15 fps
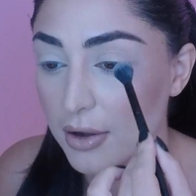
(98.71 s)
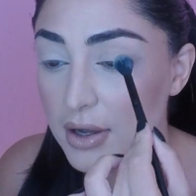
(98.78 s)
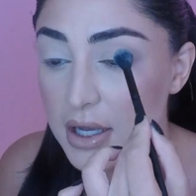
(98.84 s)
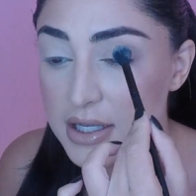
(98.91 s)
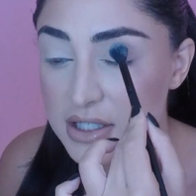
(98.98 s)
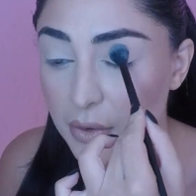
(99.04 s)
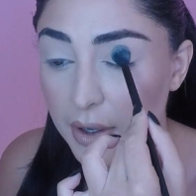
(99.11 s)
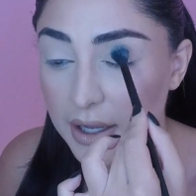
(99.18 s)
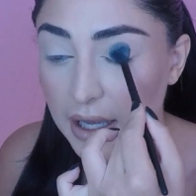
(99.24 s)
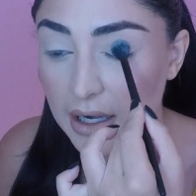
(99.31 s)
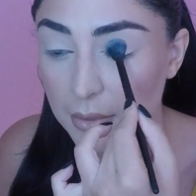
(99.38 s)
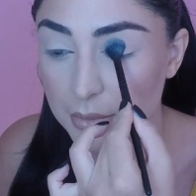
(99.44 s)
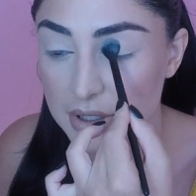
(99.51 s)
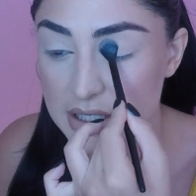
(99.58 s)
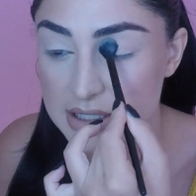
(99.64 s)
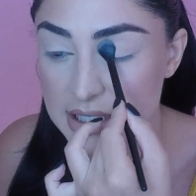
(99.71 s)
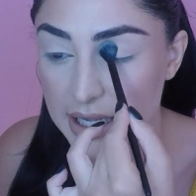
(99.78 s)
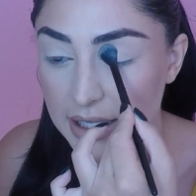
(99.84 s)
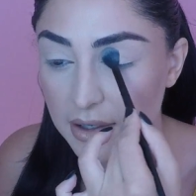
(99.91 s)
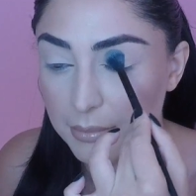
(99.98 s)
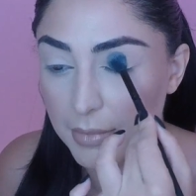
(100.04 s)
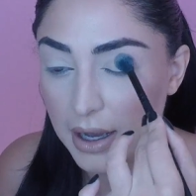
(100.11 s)
So again, I'm going to take
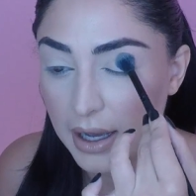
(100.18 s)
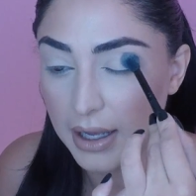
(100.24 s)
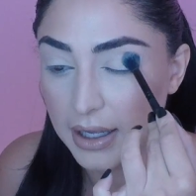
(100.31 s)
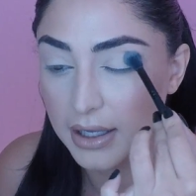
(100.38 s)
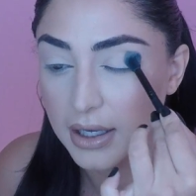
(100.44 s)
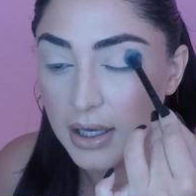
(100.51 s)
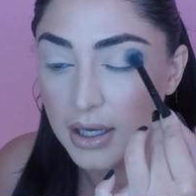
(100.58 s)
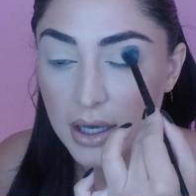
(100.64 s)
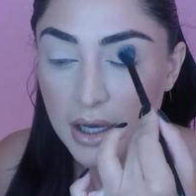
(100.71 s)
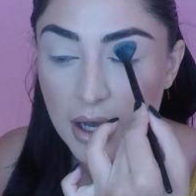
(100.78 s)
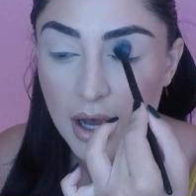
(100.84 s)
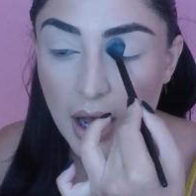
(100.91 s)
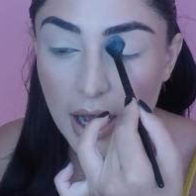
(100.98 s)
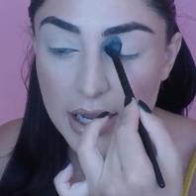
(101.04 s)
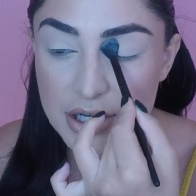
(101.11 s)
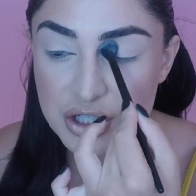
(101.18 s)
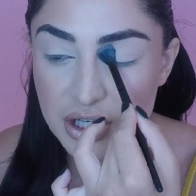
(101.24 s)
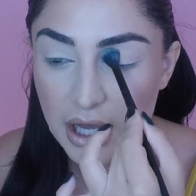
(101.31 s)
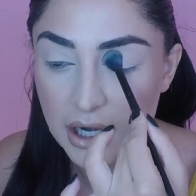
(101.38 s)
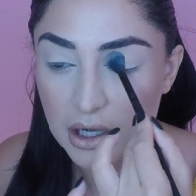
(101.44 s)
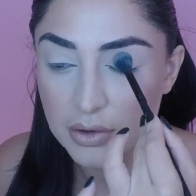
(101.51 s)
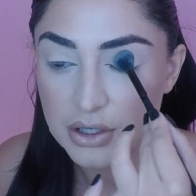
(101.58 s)
my
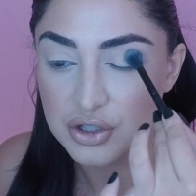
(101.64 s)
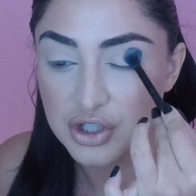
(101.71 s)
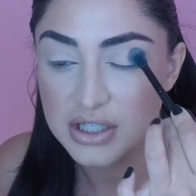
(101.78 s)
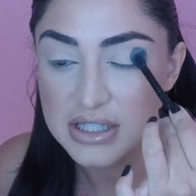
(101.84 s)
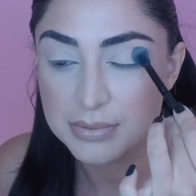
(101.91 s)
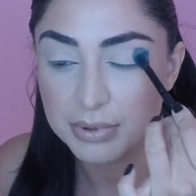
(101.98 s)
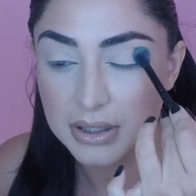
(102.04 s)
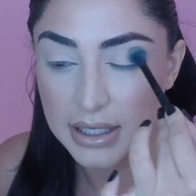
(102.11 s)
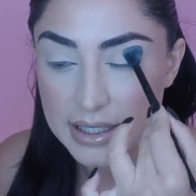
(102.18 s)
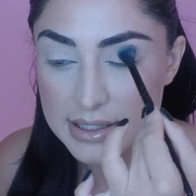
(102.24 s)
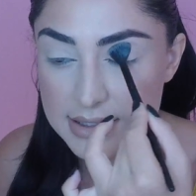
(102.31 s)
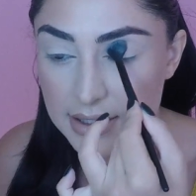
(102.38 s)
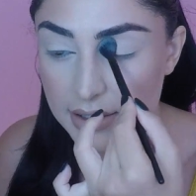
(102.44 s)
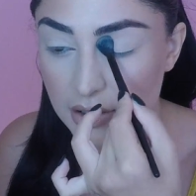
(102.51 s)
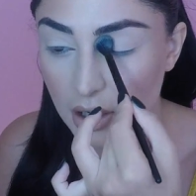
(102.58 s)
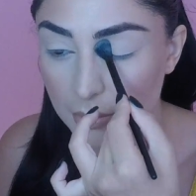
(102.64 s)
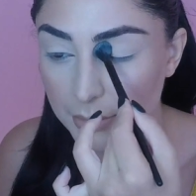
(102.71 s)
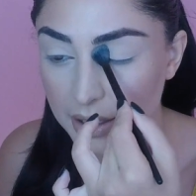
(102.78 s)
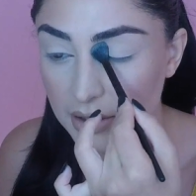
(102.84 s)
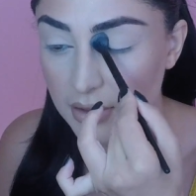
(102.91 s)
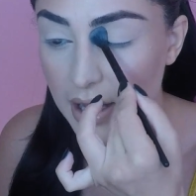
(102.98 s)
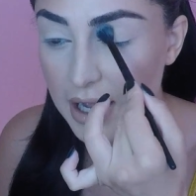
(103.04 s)
eyeshadow and just place it on my
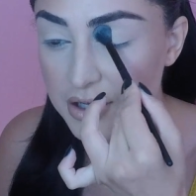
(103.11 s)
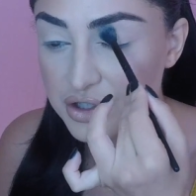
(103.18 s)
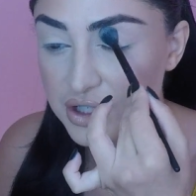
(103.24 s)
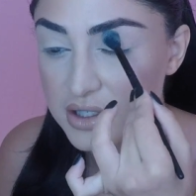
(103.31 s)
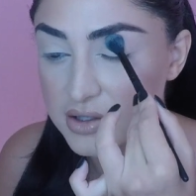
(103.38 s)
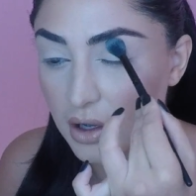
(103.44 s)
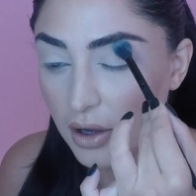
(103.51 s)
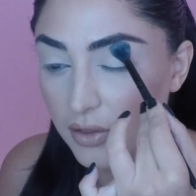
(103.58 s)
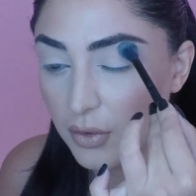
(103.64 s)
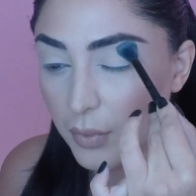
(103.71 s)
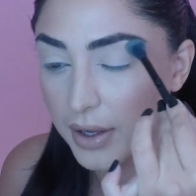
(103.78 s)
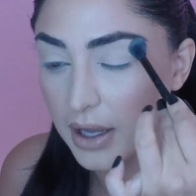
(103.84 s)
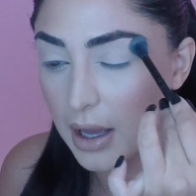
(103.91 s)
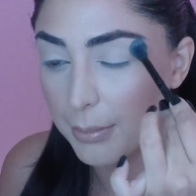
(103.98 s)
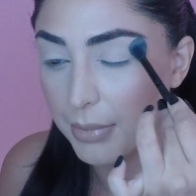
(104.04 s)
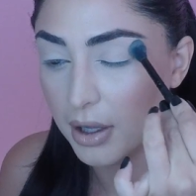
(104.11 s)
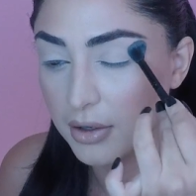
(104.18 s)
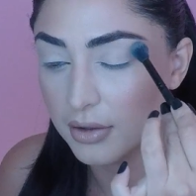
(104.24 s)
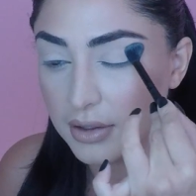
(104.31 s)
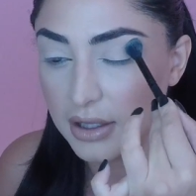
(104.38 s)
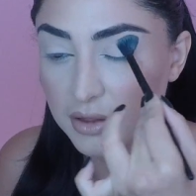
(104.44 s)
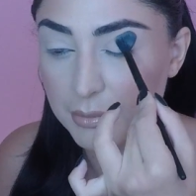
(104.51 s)
lashes all the way up
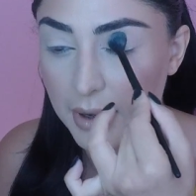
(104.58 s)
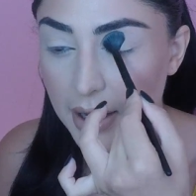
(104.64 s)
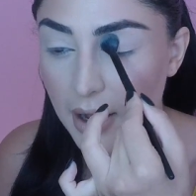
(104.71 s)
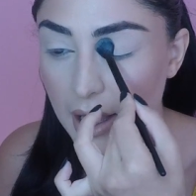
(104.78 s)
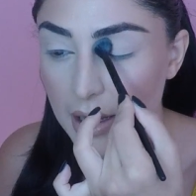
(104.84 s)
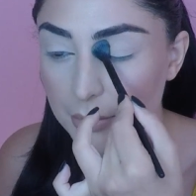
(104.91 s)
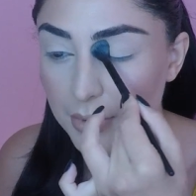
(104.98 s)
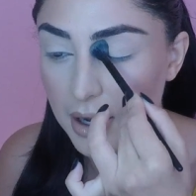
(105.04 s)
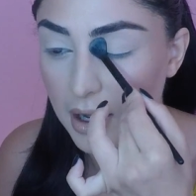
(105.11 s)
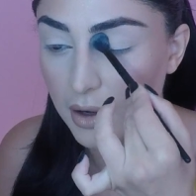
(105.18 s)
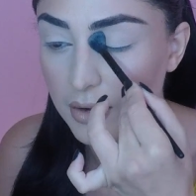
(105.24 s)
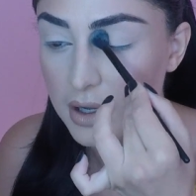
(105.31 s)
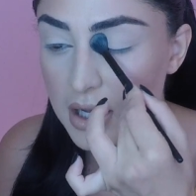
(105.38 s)
underneath my eyebrow.